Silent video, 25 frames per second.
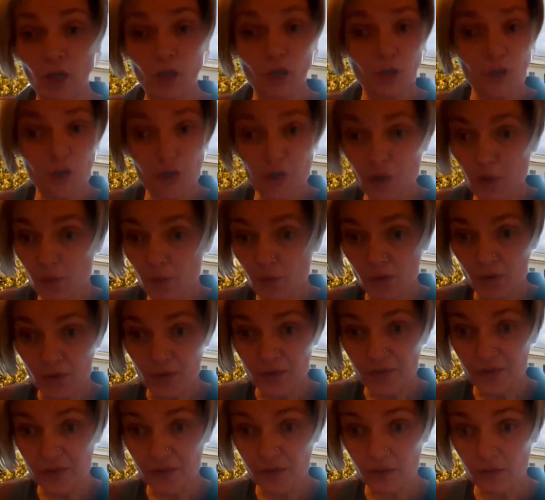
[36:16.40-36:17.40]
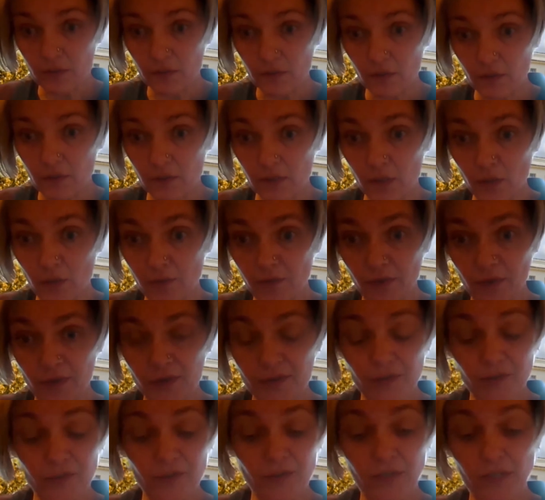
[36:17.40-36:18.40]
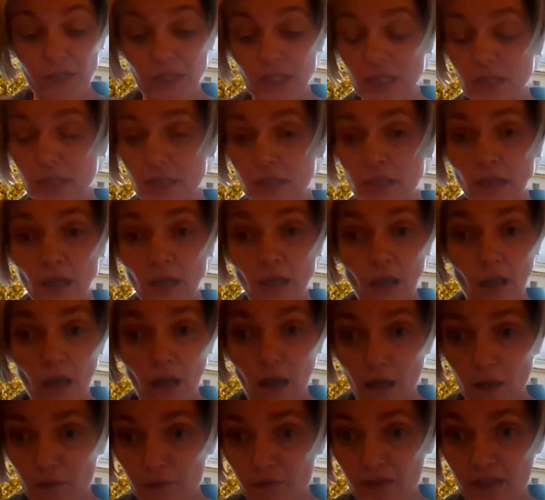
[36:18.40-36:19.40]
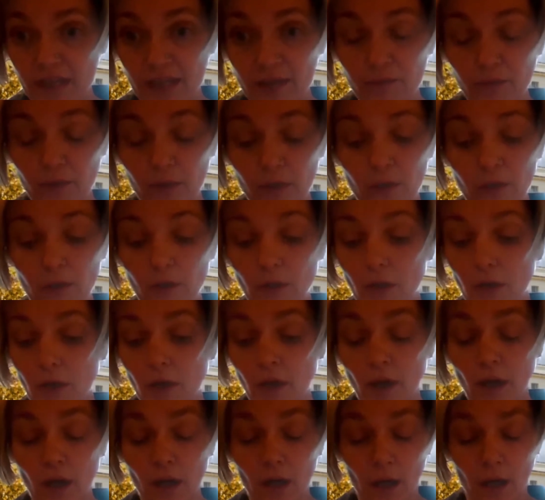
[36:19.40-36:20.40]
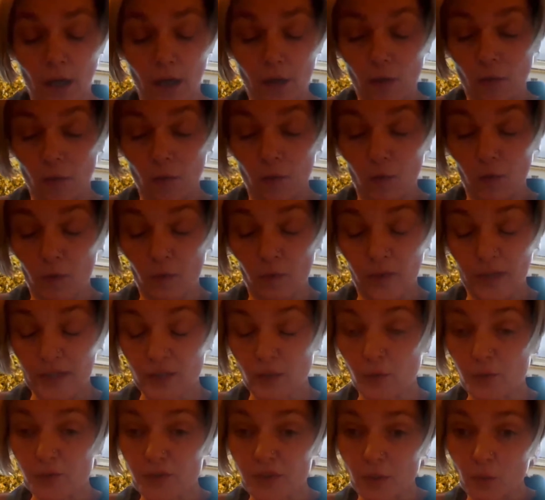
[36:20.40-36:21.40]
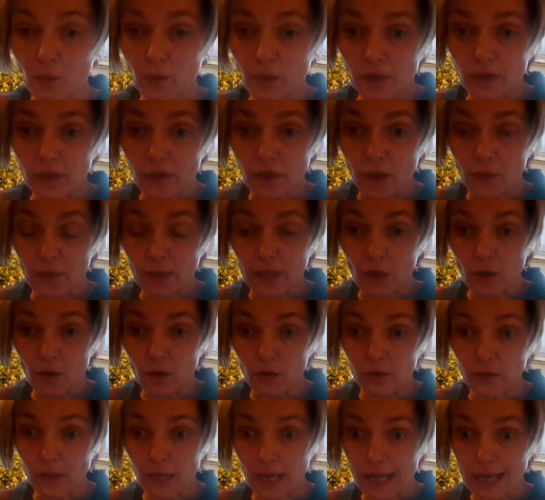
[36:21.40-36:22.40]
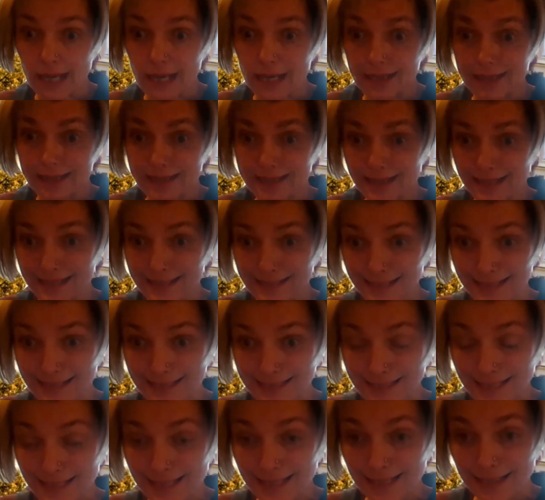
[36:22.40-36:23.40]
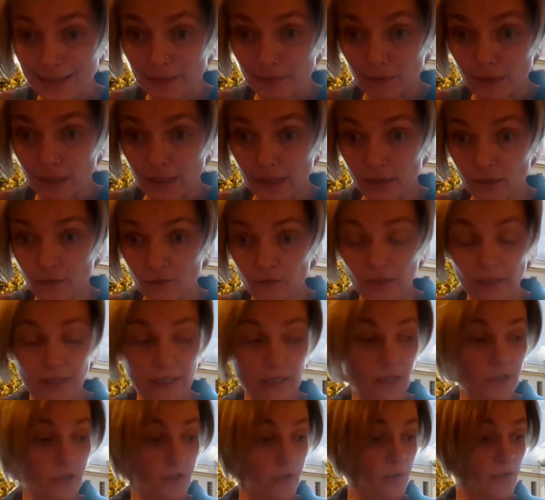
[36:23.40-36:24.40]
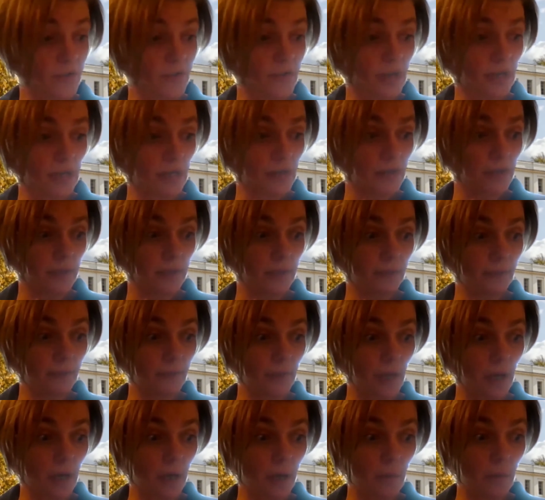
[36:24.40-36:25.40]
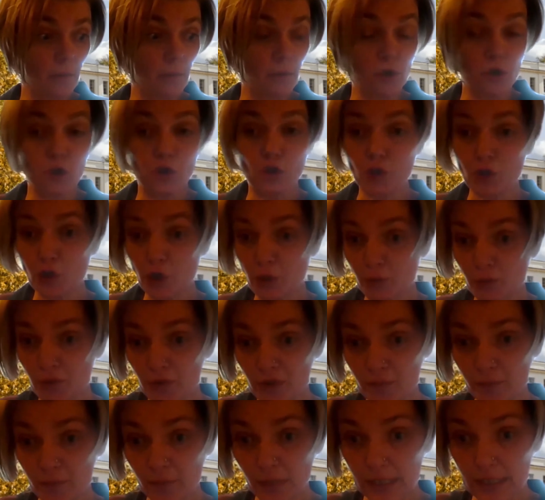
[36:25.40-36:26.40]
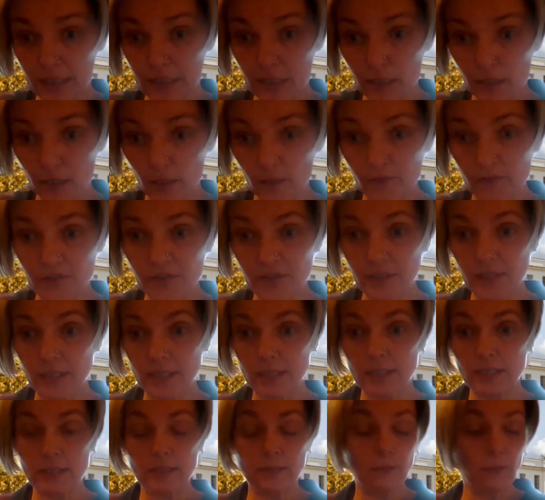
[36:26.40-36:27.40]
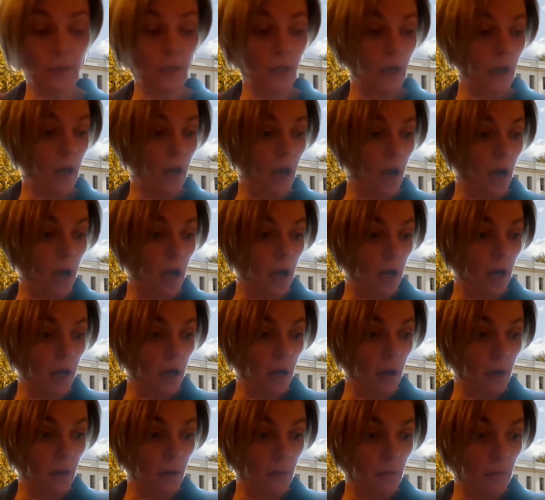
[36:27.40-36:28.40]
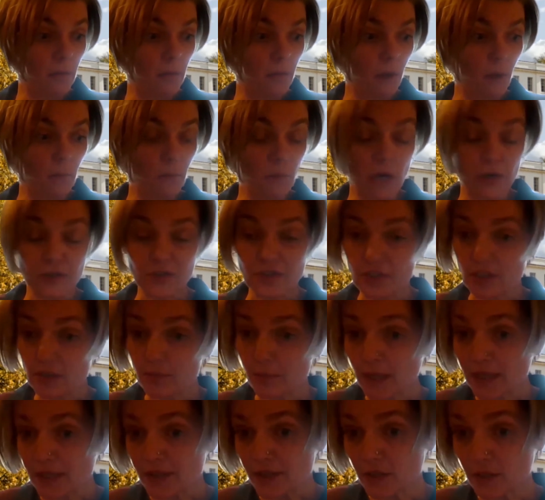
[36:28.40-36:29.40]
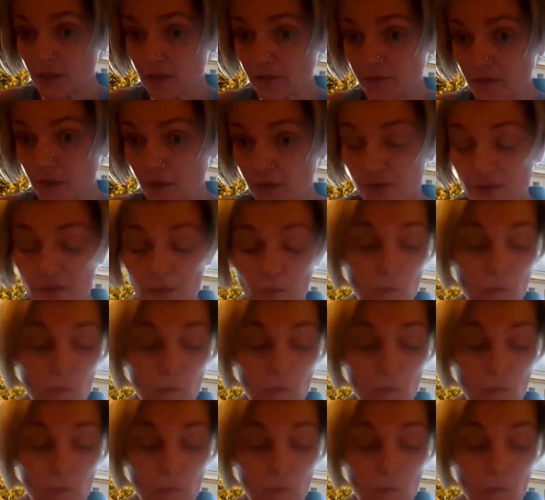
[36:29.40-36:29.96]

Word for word: numerous universities, Aviva, there's also work going on at Santander in the financial sector, um, numerous police services, um, Marks and Spencers have done